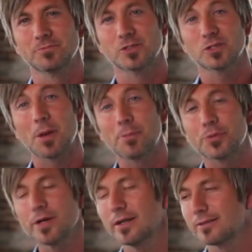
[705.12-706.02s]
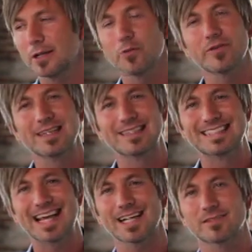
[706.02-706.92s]
So my prayer is that over
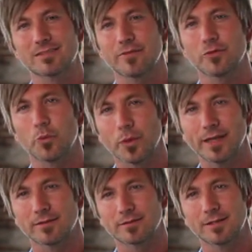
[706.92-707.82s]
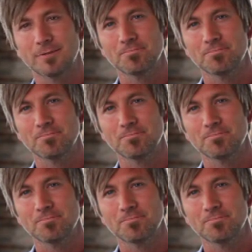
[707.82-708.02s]
these next several weeks,